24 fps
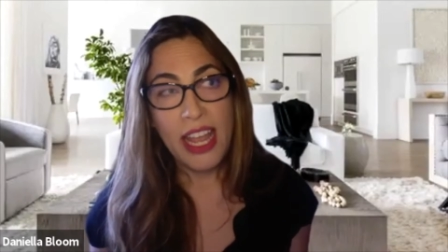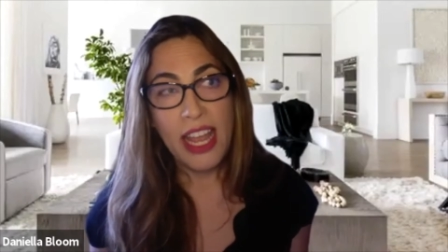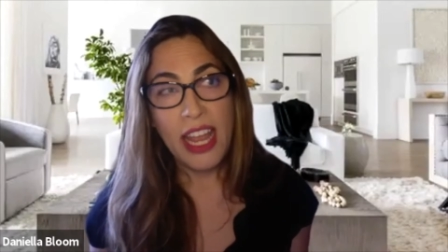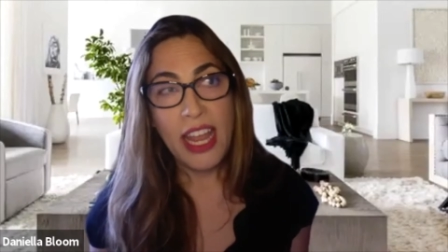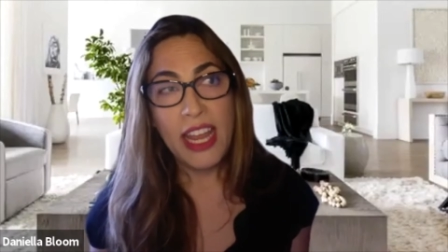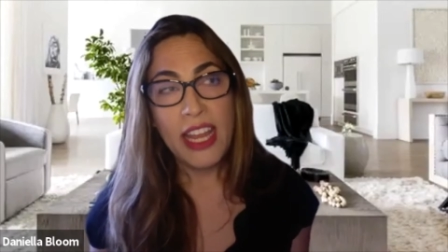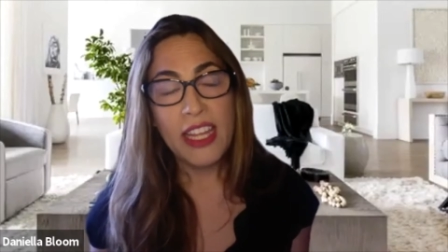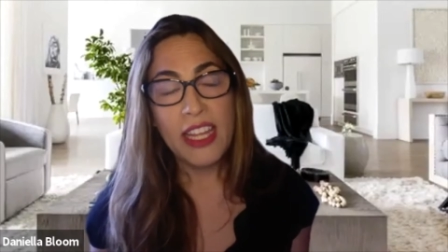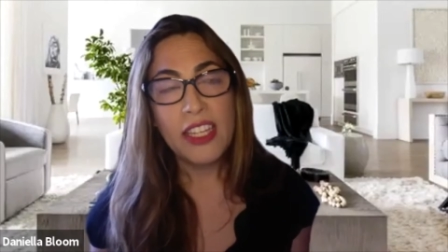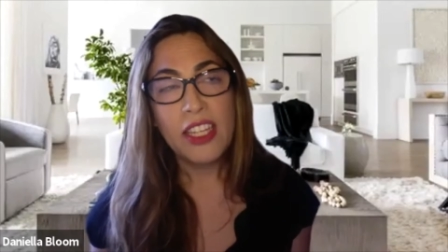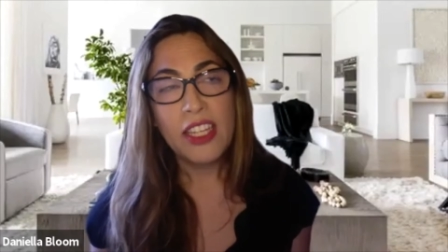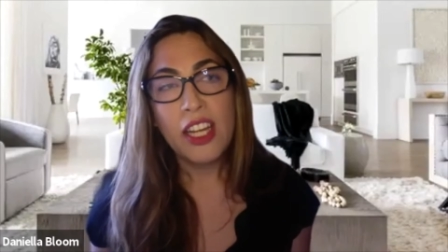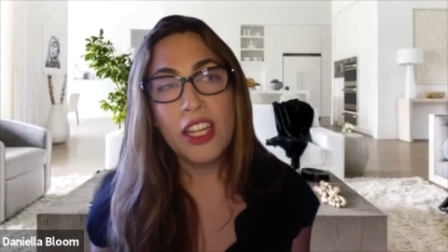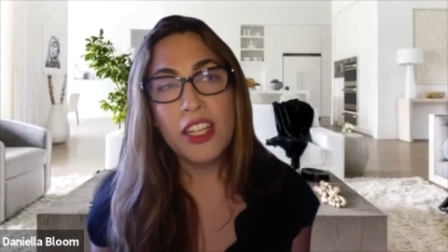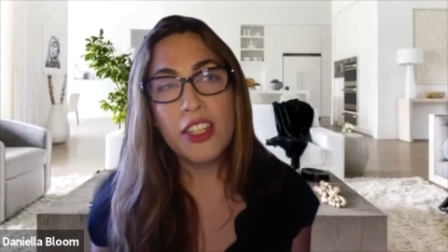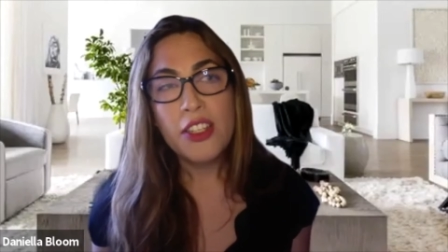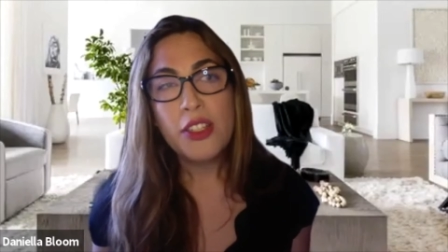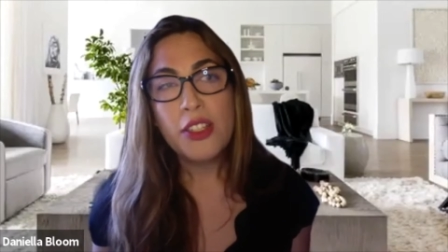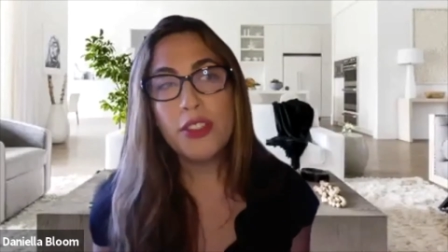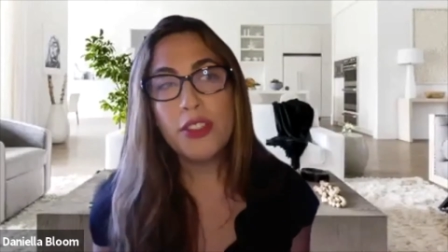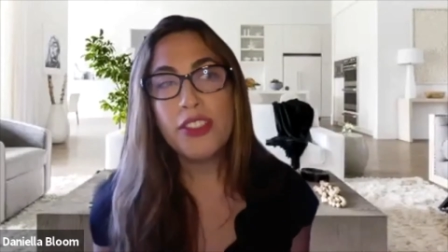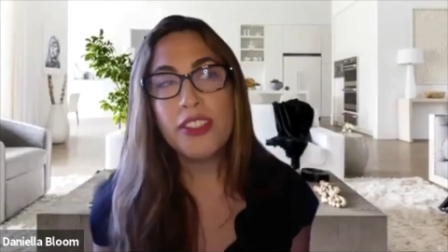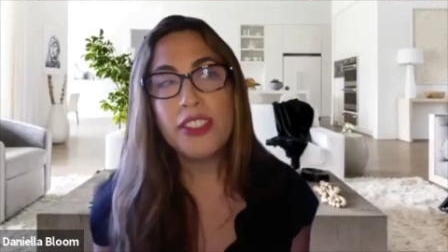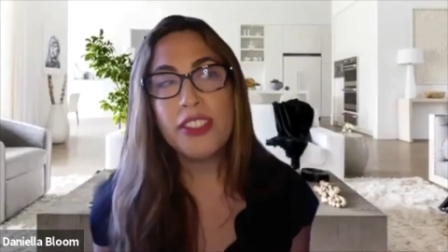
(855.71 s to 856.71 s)
and
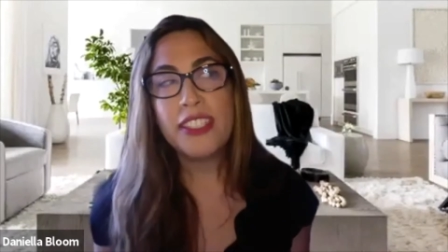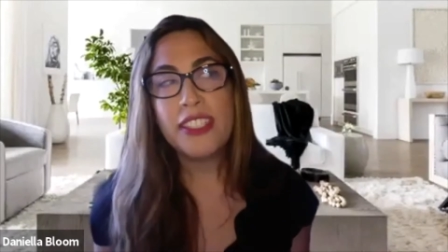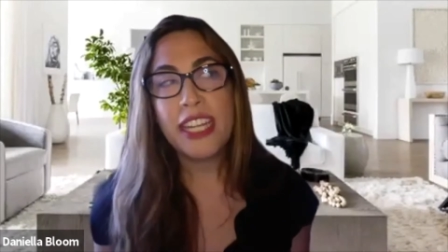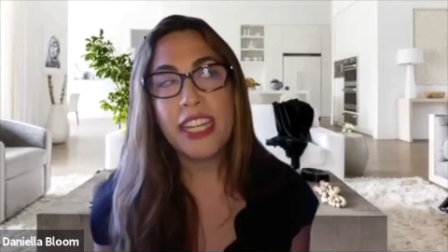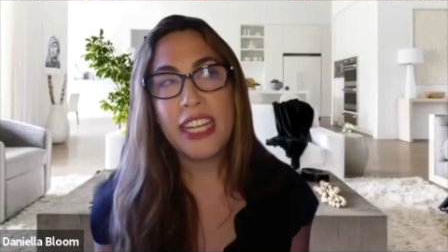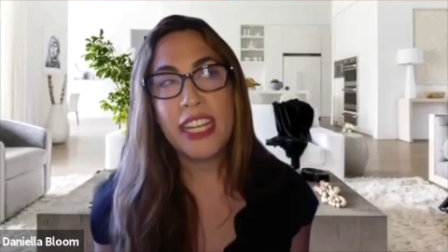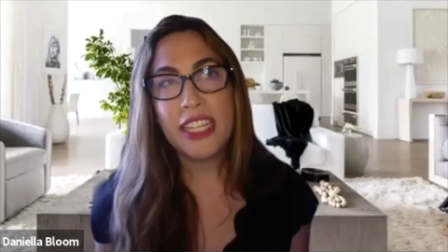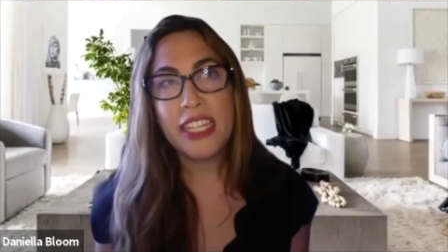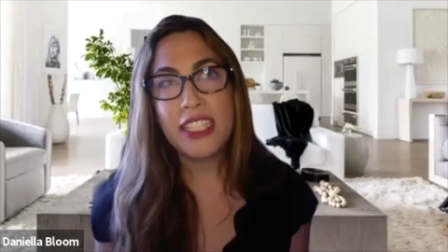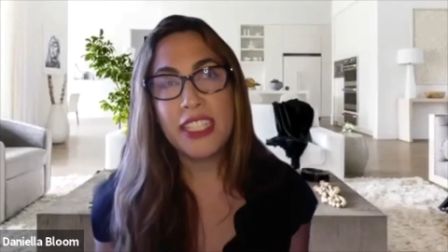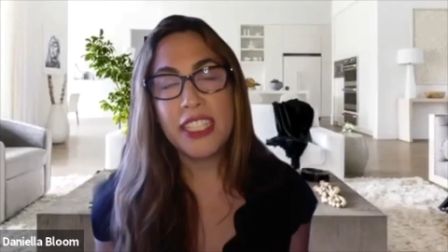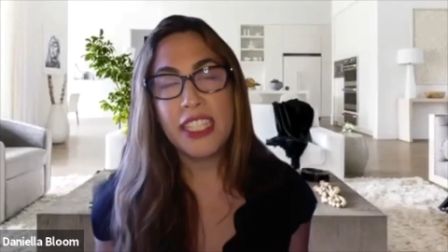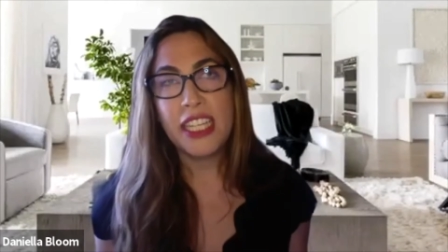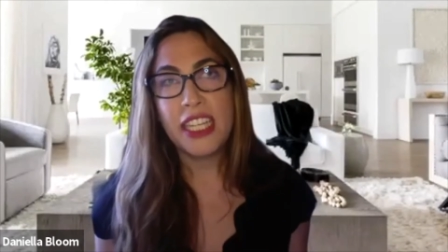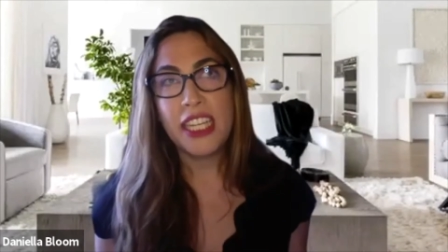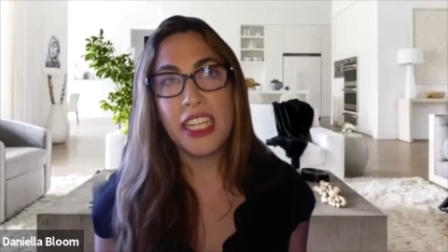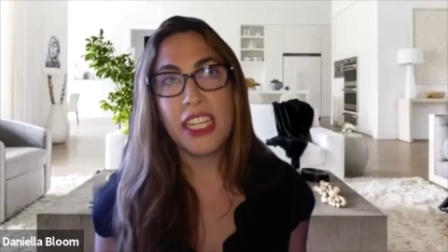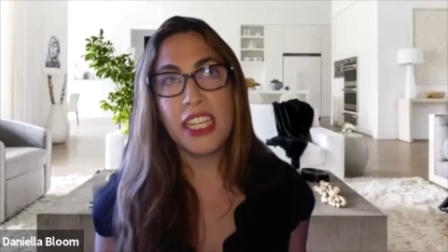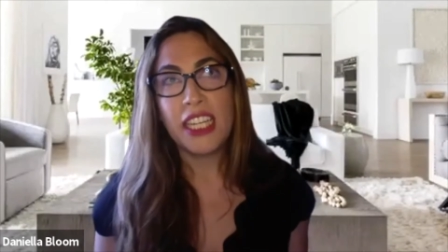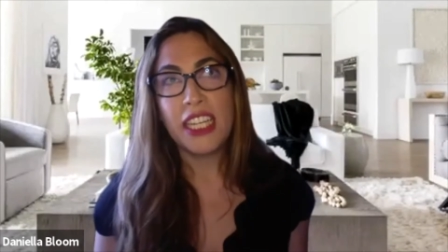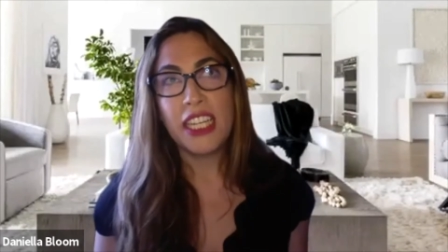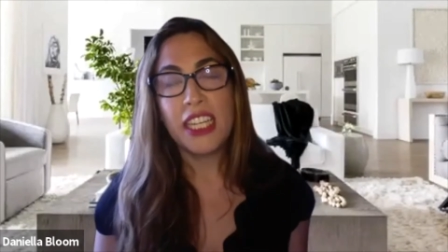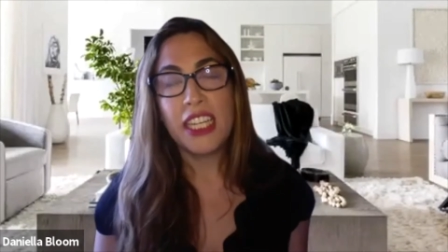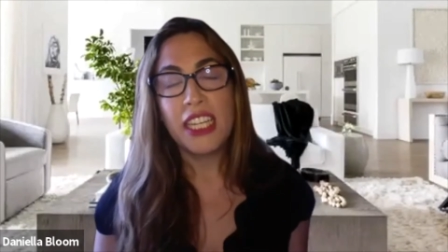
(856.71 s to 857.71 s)

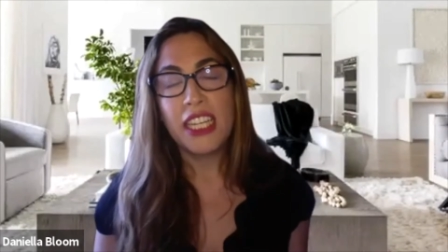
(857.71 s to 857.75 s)
understanding